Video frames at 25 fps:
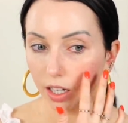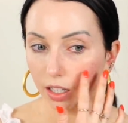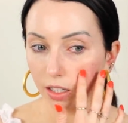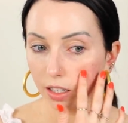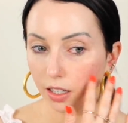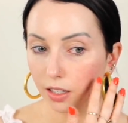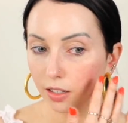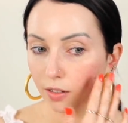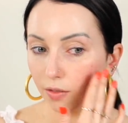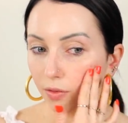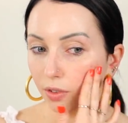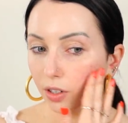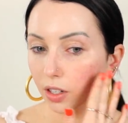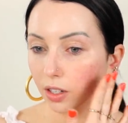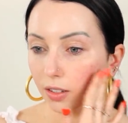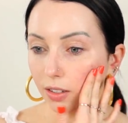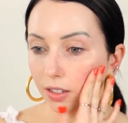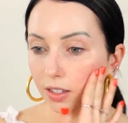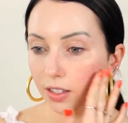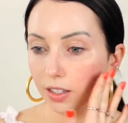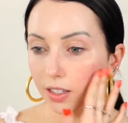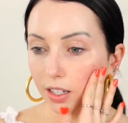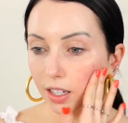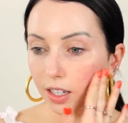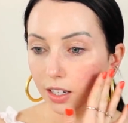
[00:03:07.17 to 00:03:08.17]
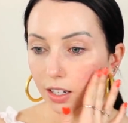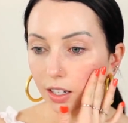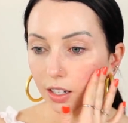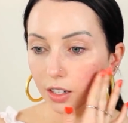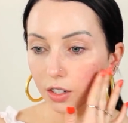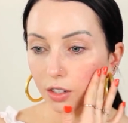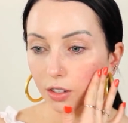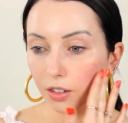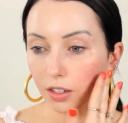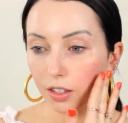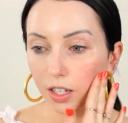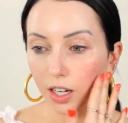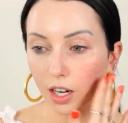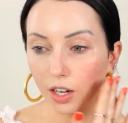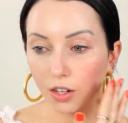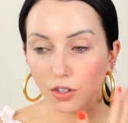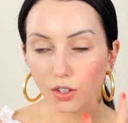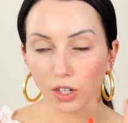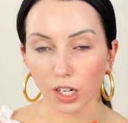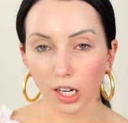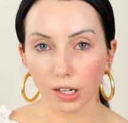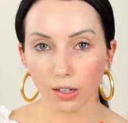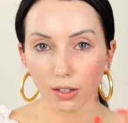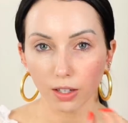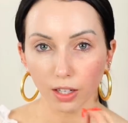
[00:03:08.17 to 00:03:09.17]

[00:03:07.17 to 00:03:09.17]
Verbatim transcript: it doesn't feel sticky to the touch now.